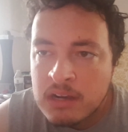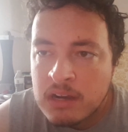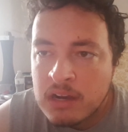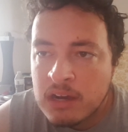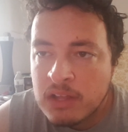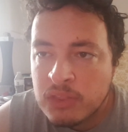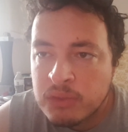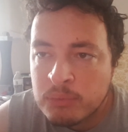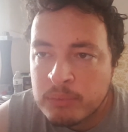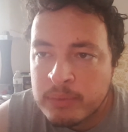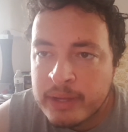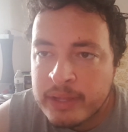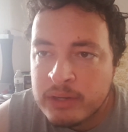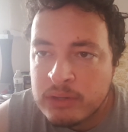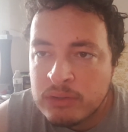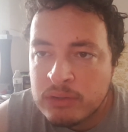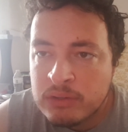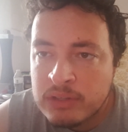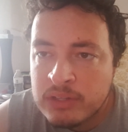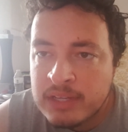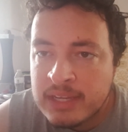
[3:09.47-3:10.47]
on the Red
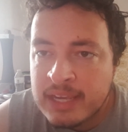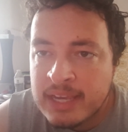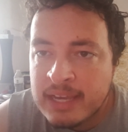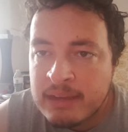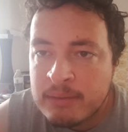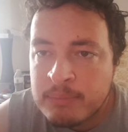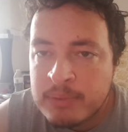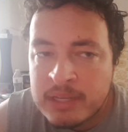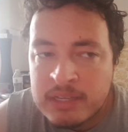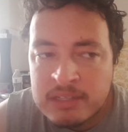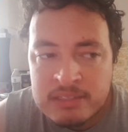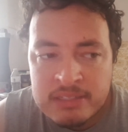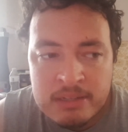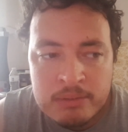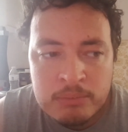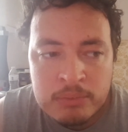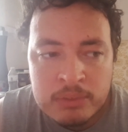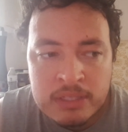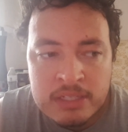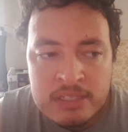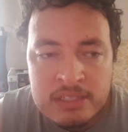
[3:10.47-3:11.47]
Hood, and because that
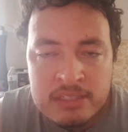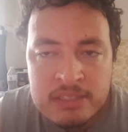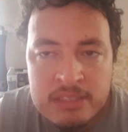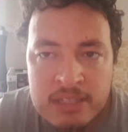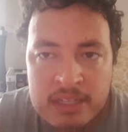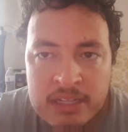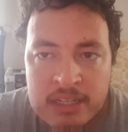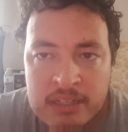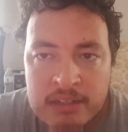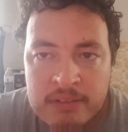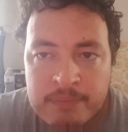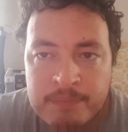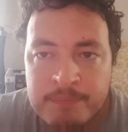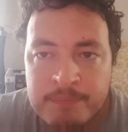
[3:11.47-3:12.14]
release date,